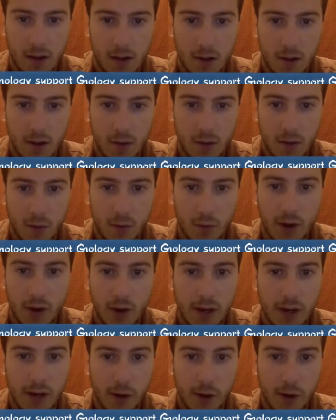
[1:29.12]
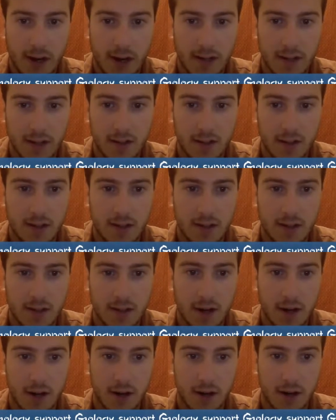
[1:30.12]
We could recreate certain
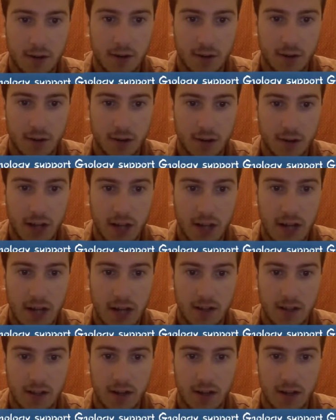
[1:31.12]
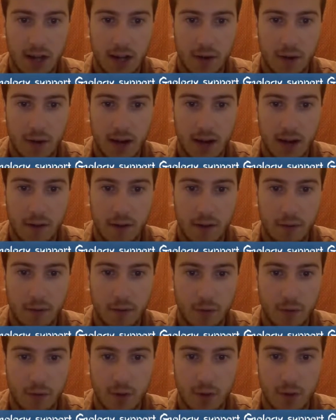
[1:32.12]
scenarios or locations that allow a
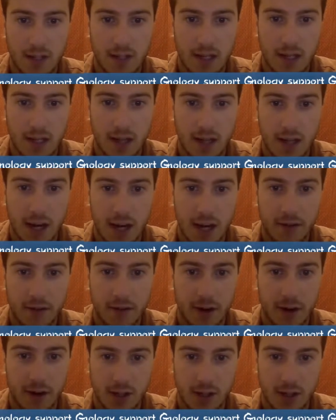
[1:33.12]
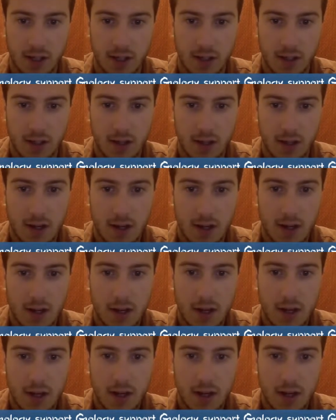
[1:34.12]
never-before-seen kind of interaction.
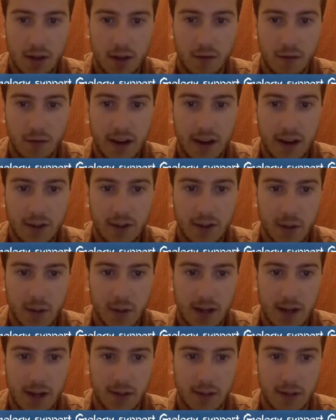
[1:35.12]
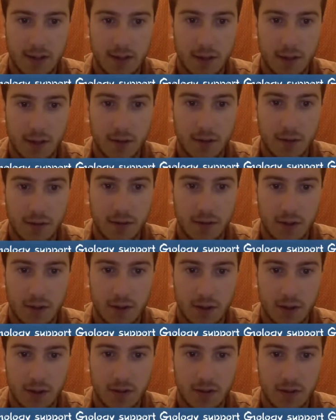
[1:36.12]
The final two aspects that are beneficial
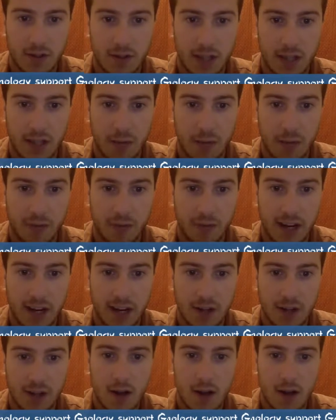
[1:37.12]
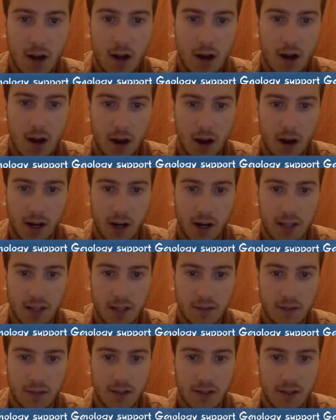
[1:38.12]
of using gamification are cost
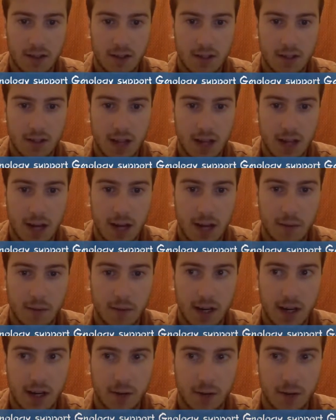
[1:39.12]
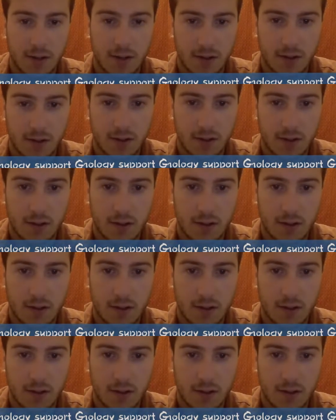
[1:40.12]
efficiency and immediate results.